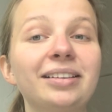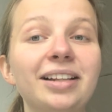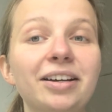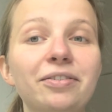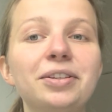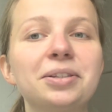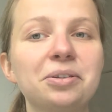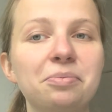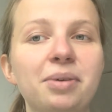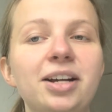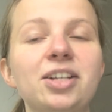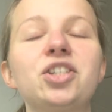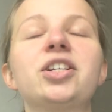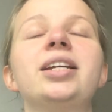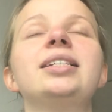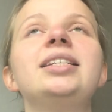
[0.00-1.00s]
I love it so
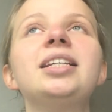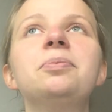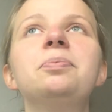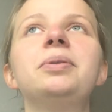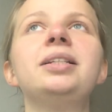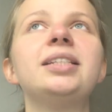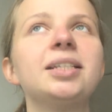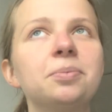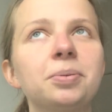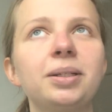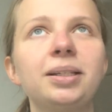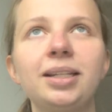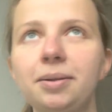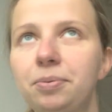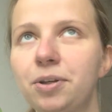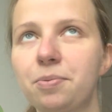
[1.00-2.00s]
much and I deeply, deeply,
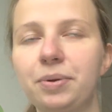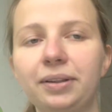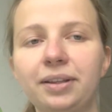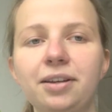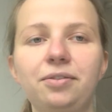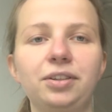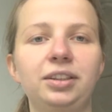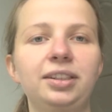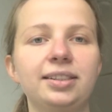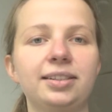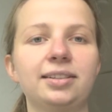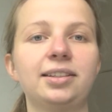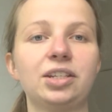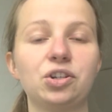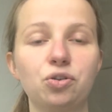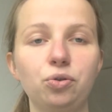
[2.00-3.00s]
deeply believe that this
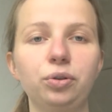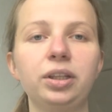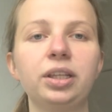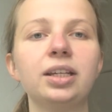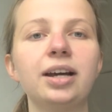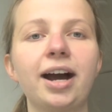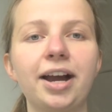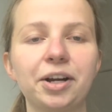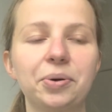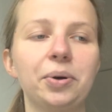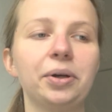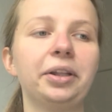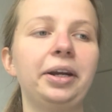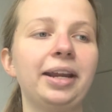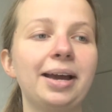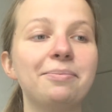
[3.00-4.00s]
is a truly high
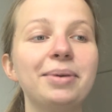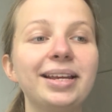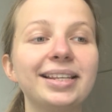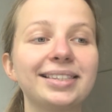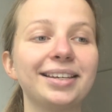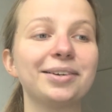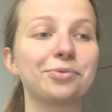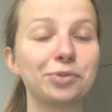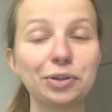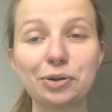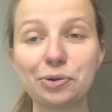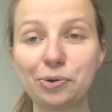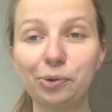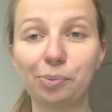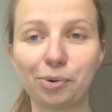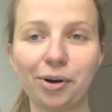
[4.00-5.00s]
quality, amazing, really
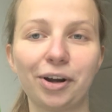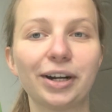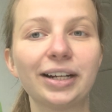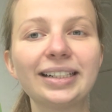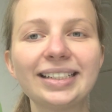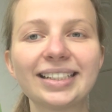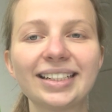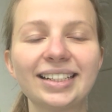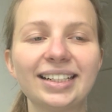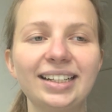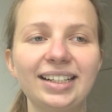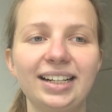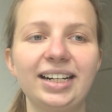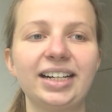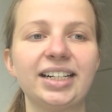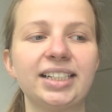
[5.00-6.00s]
cool product,
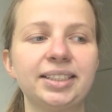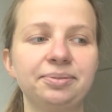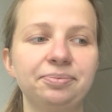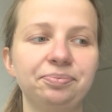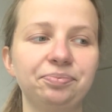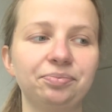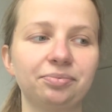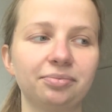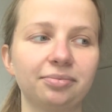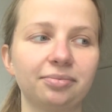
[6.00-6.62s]
um,